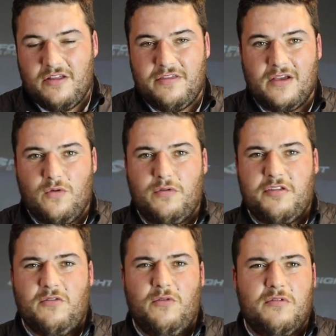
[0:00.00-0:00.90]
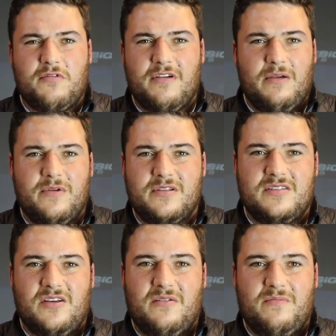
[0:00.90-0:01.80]
think all
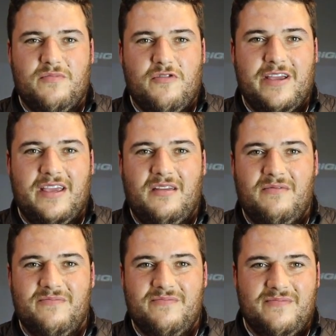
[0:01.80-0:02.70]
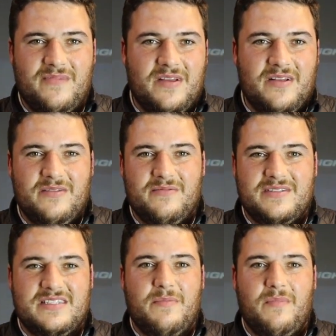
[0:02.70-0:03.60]
3-woods are pretty
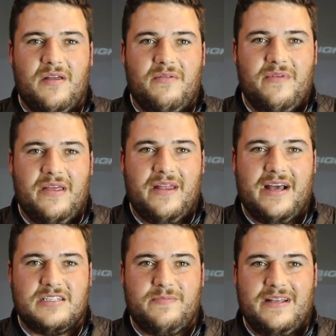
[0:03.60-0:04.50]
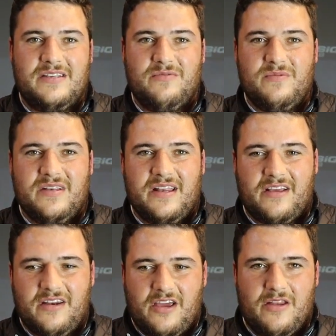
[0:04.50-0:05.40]
similar in that aspect. You're
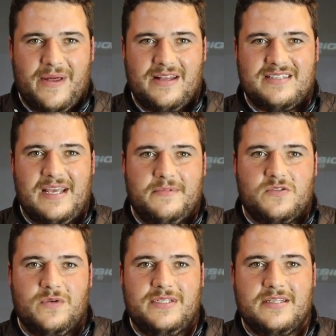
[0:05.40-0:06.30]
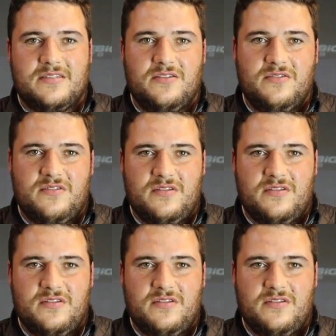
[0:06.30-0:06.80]
going to go about the same sort of distance.